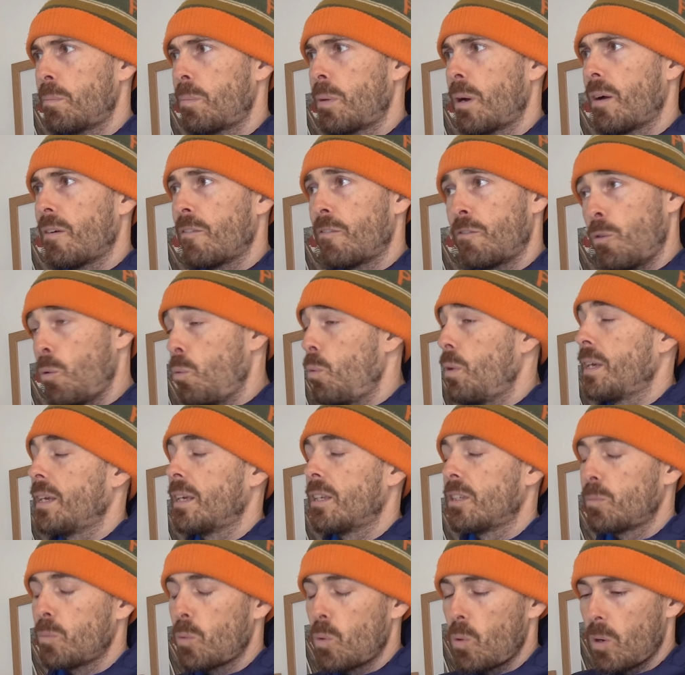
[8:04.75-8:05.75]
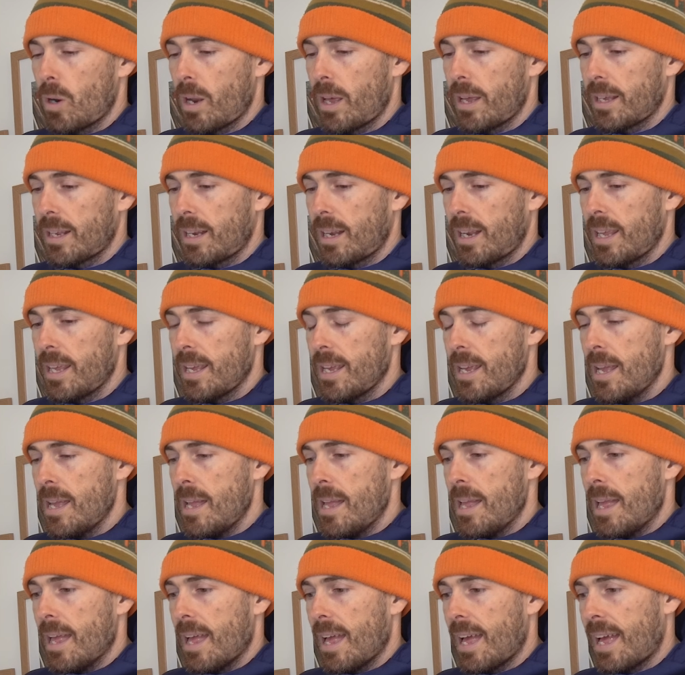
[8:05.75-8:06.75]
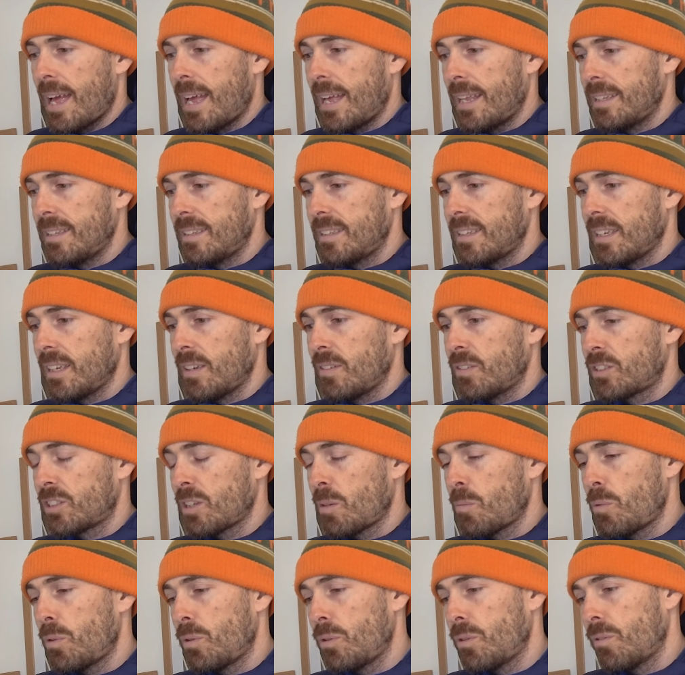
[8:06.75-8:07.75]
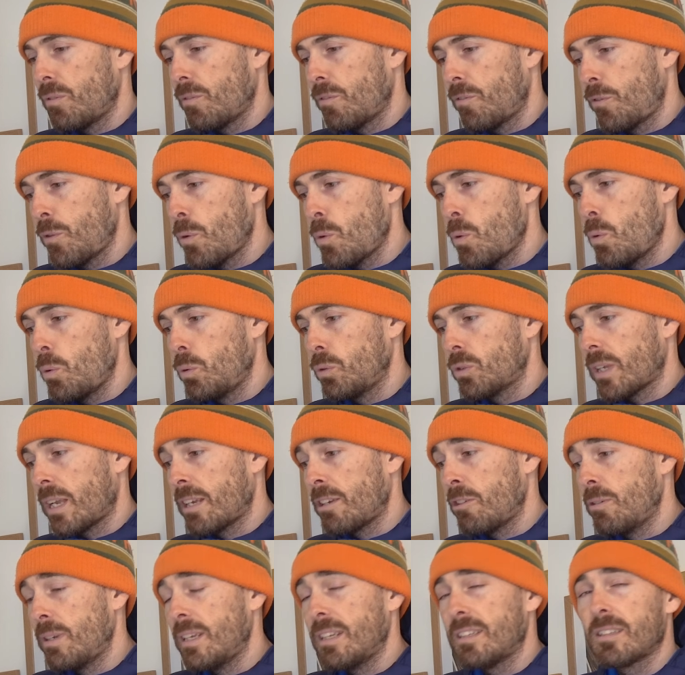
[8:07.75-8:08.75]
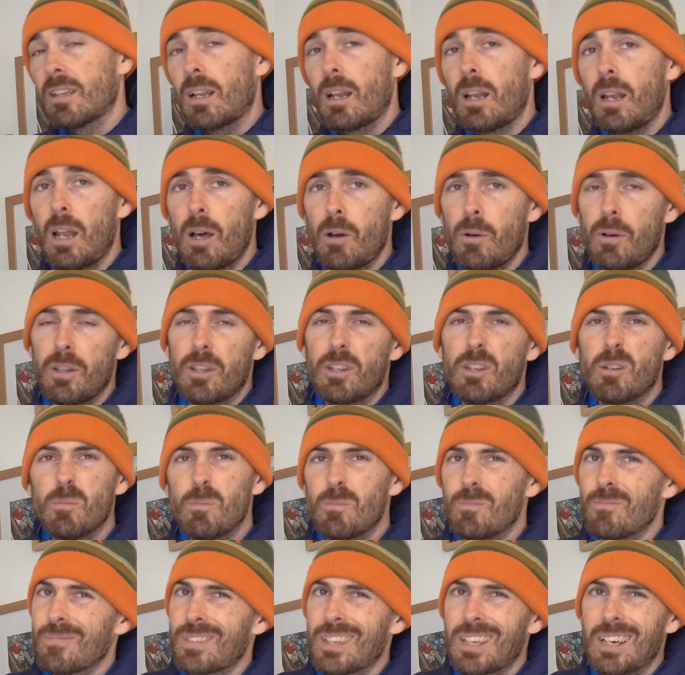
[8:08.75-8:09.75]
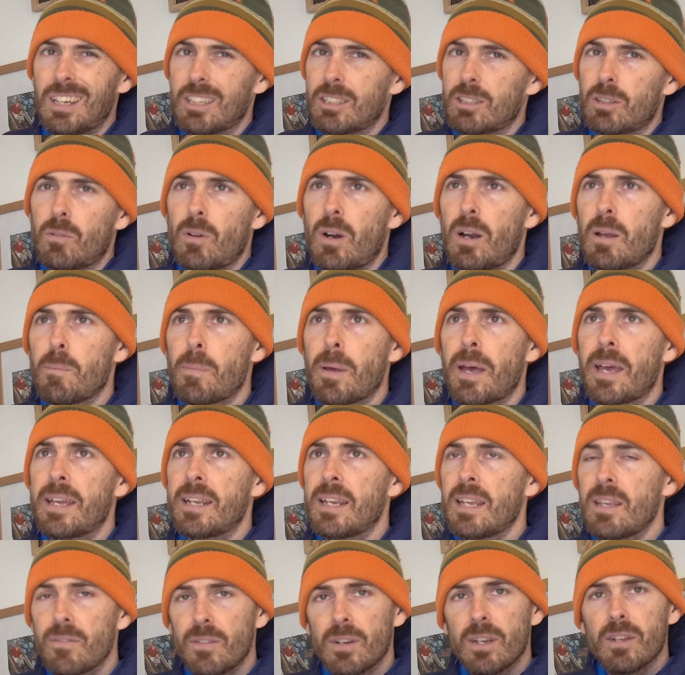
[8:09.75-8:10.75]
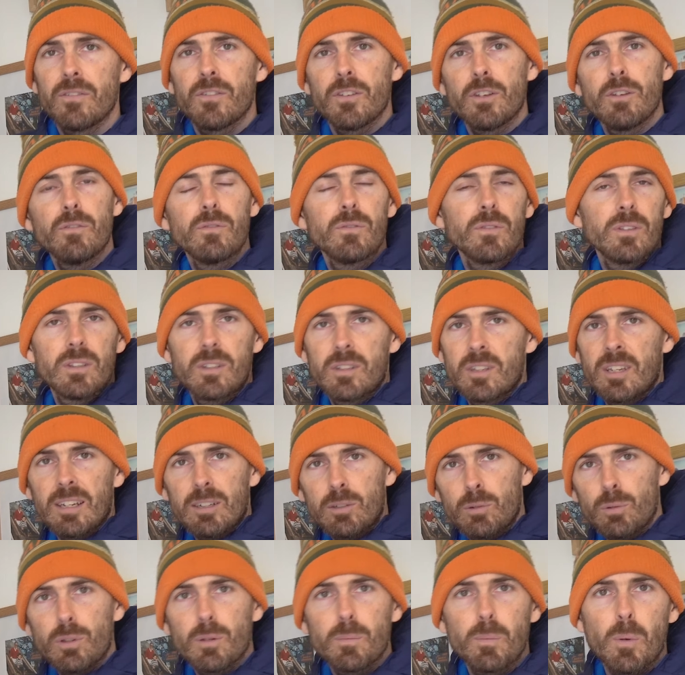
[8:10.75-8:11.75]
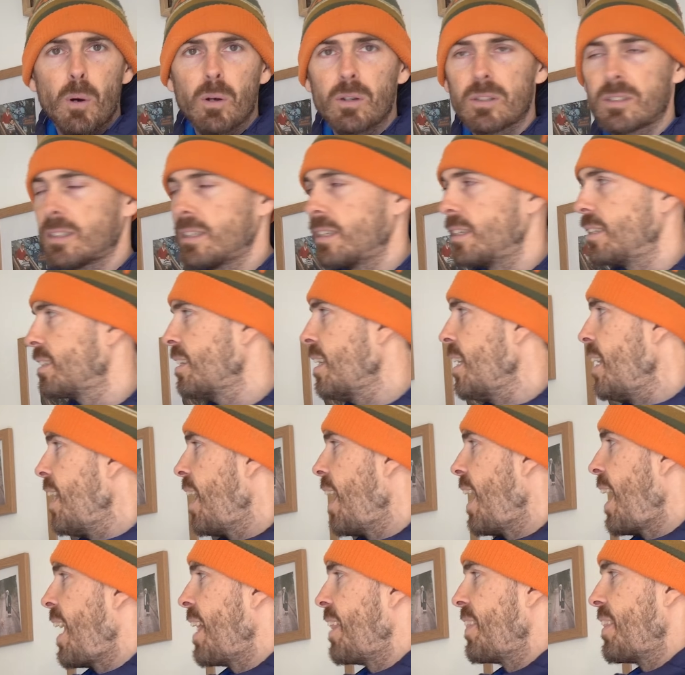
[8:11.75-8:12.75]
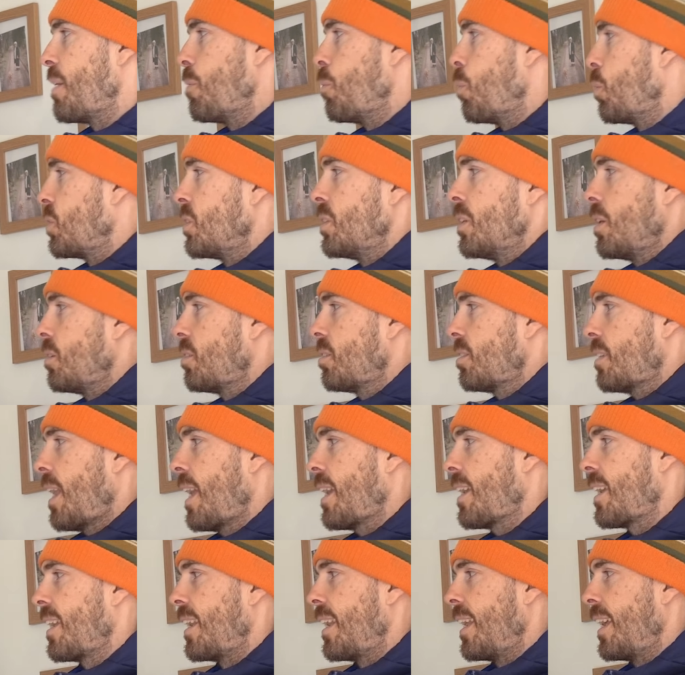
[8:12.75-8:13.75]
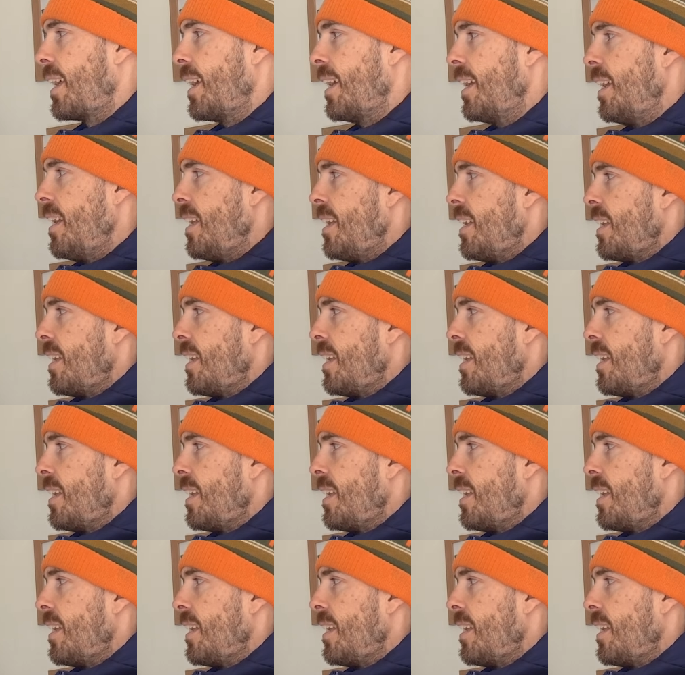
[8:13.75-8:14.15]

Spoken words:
but falling is more likely. And if someone falls and you need to lower them, that's a right pain. Even if you've ticked all the boxes and there was no slack in it,